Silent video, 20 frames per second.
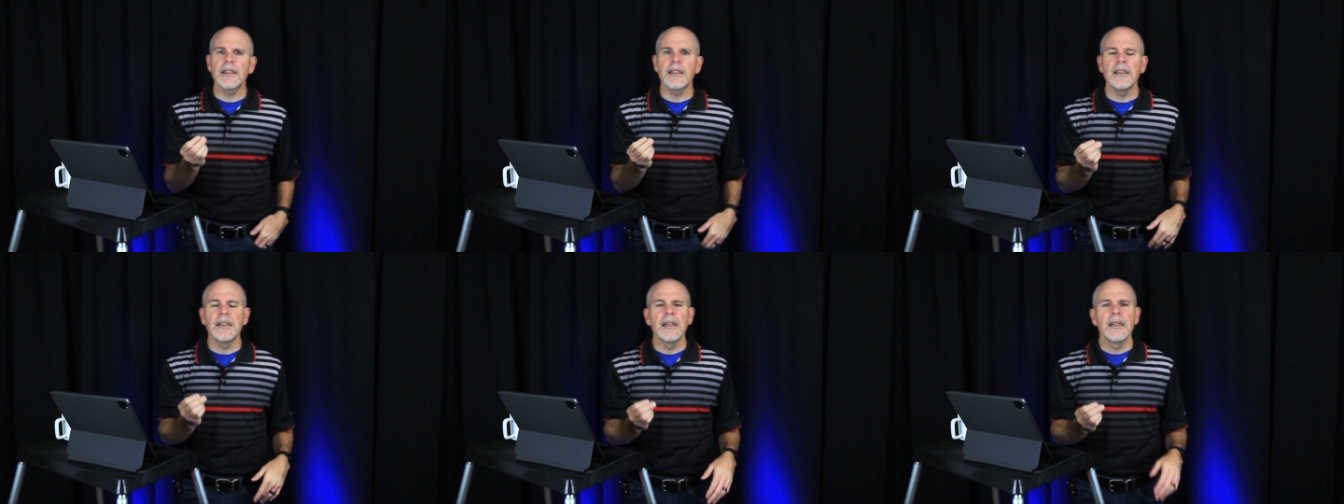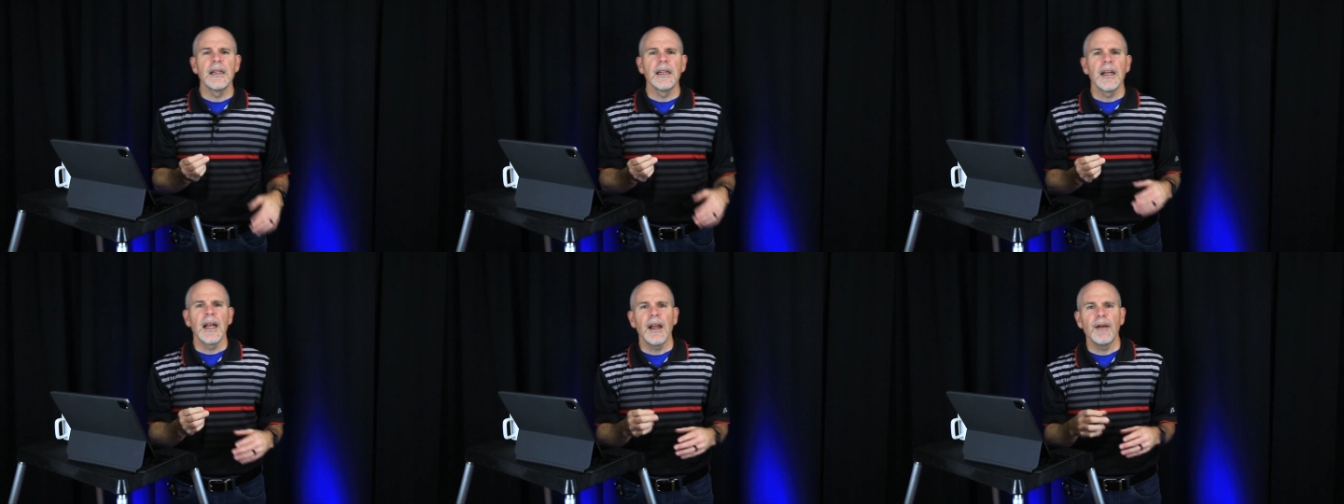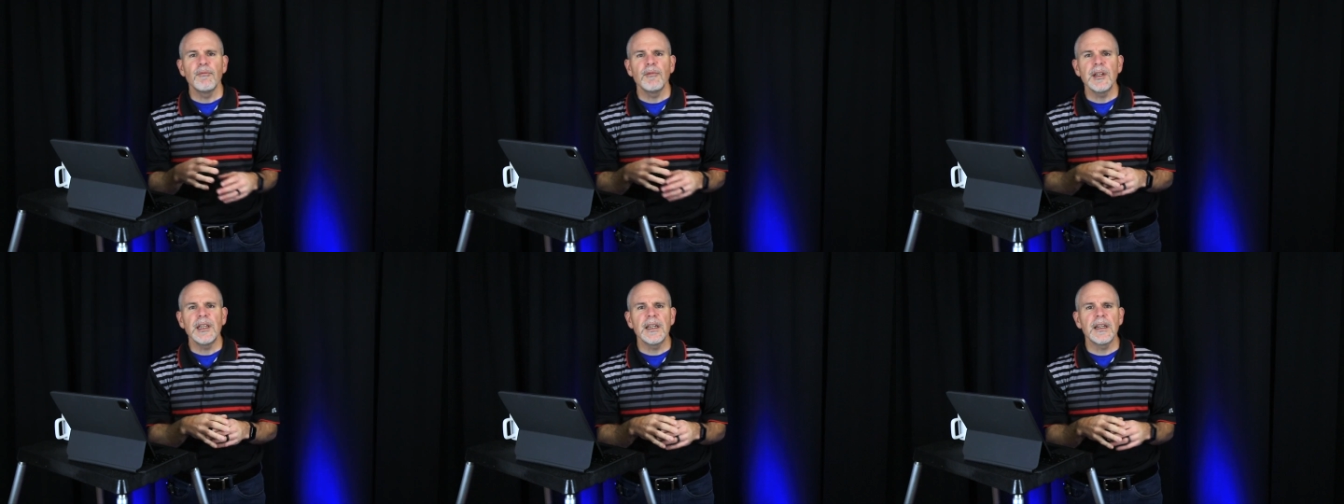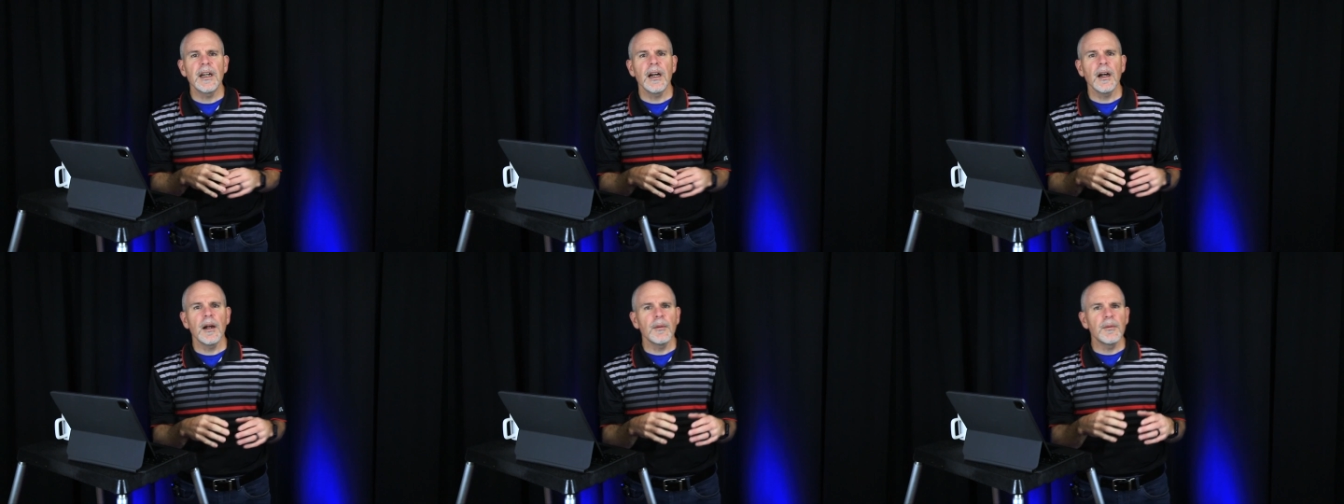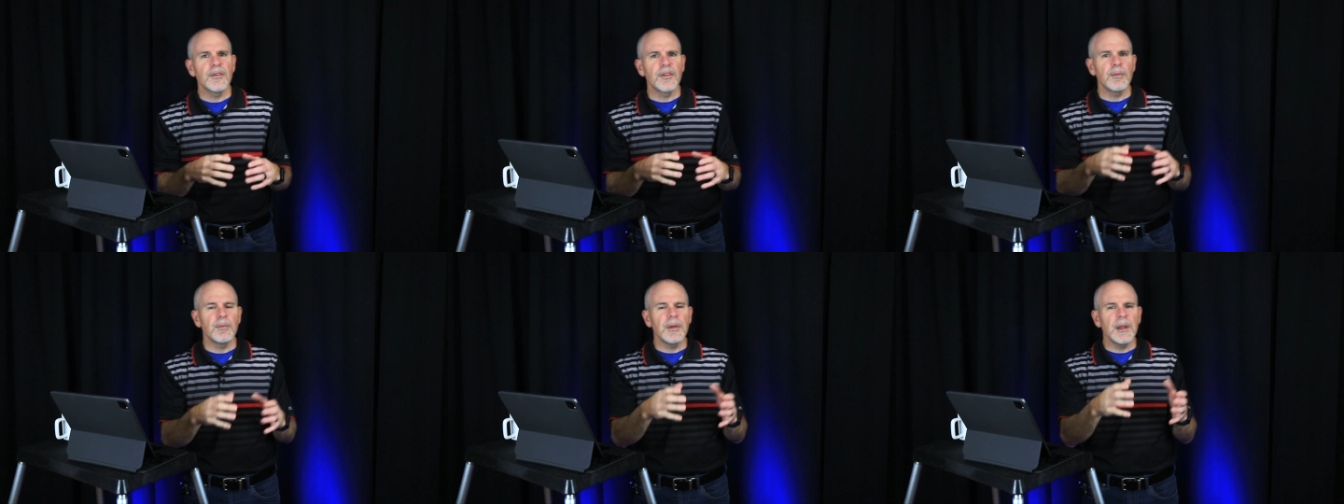And, and when he
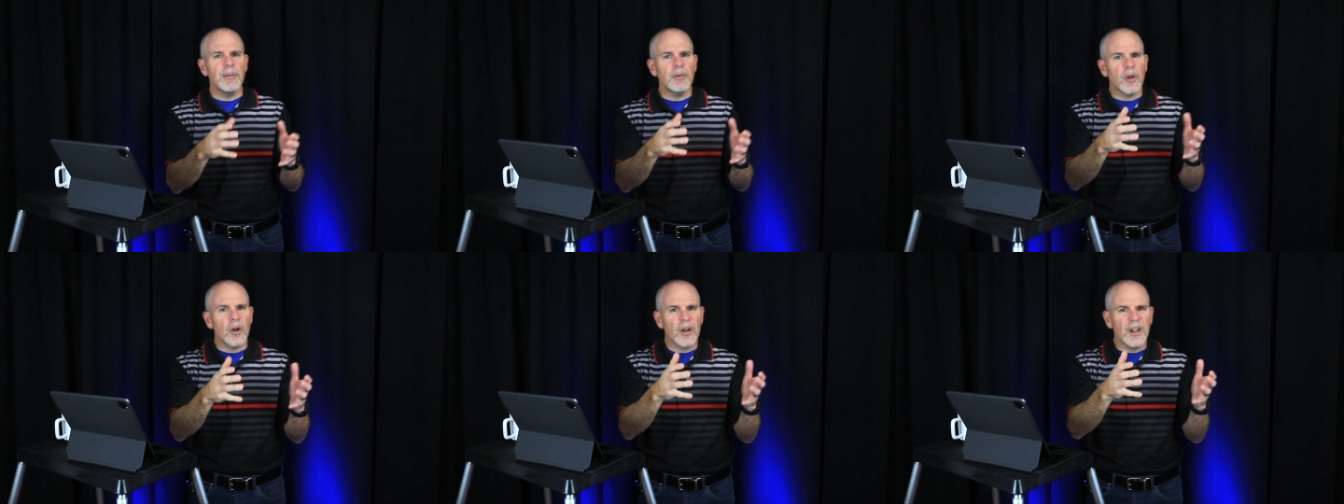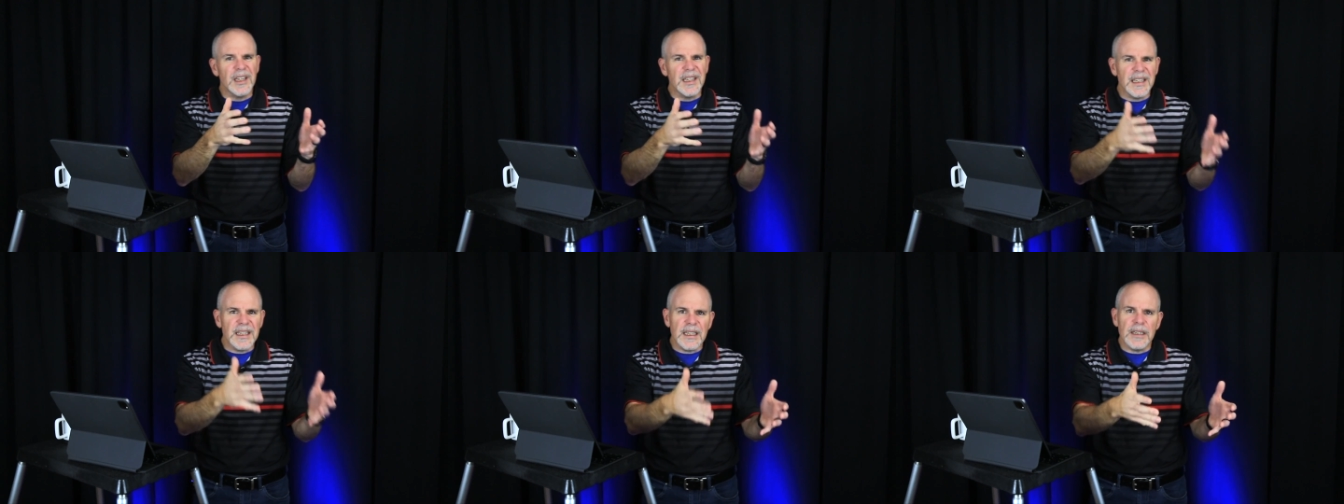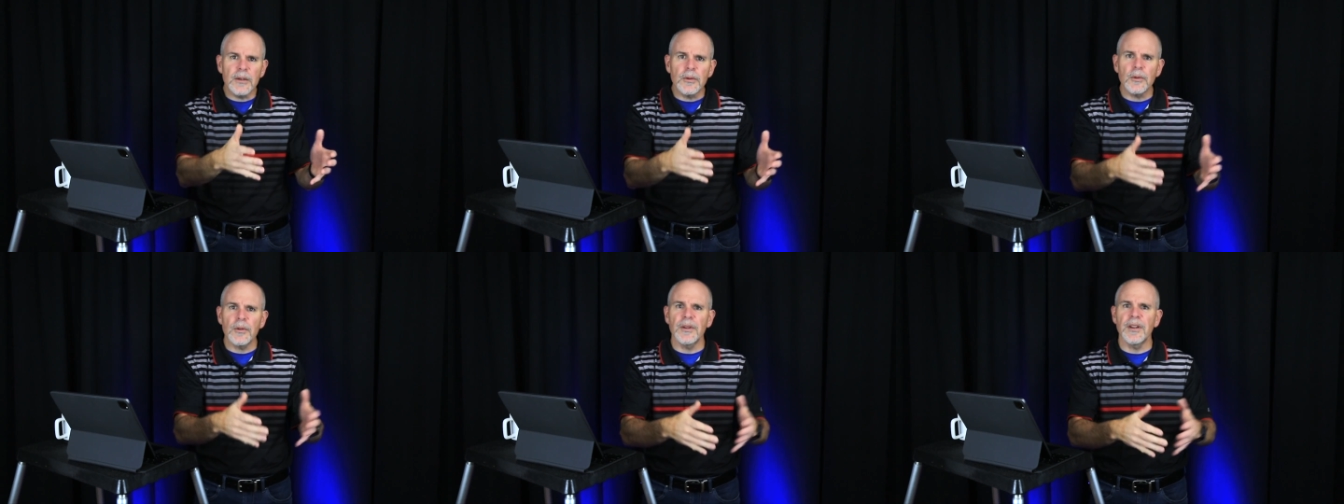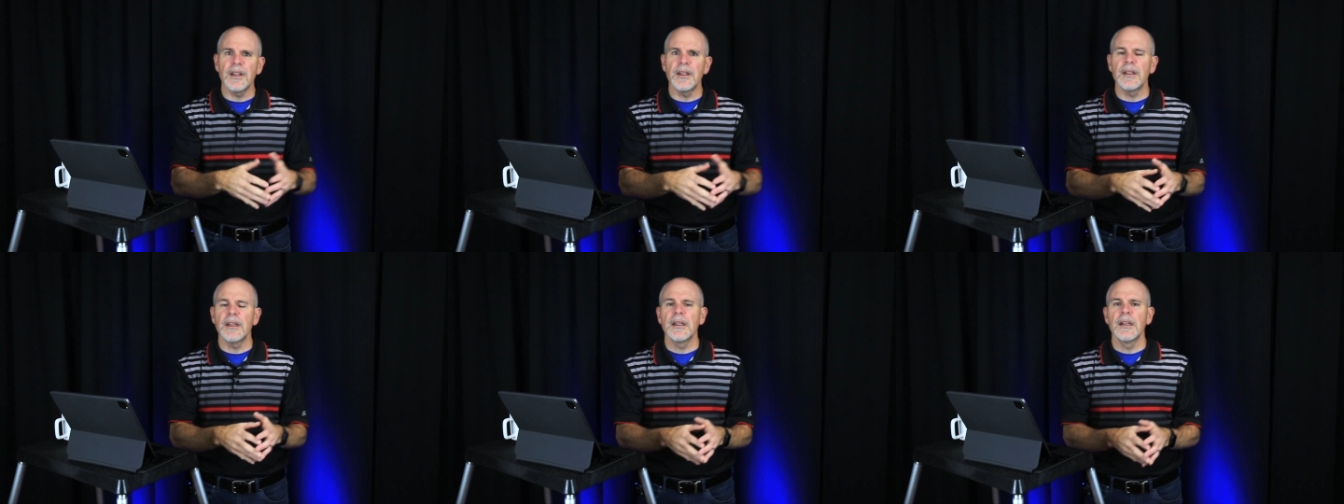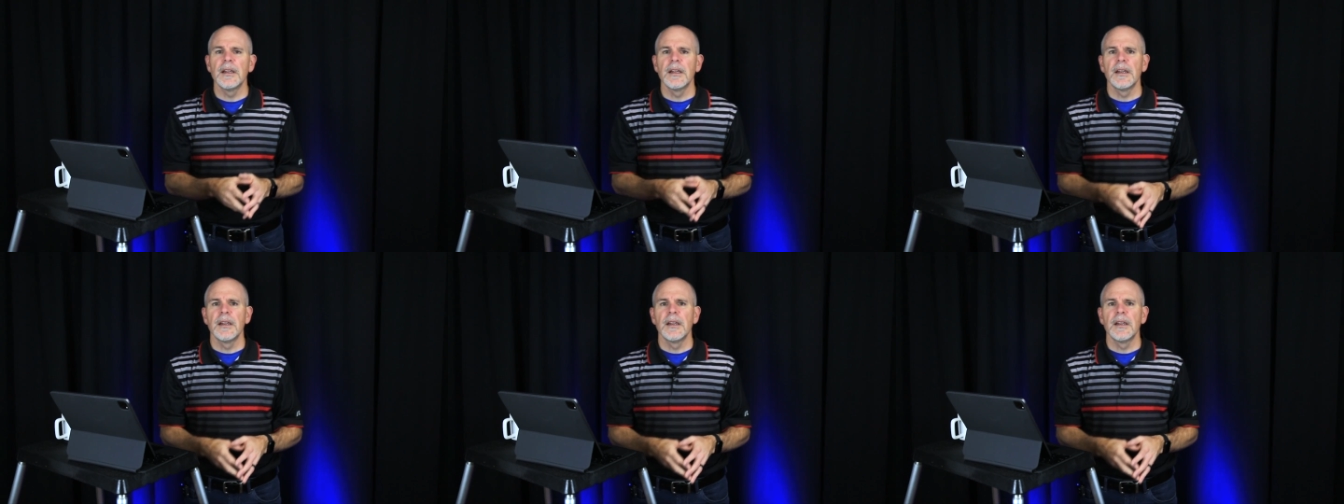comes and people are healed and,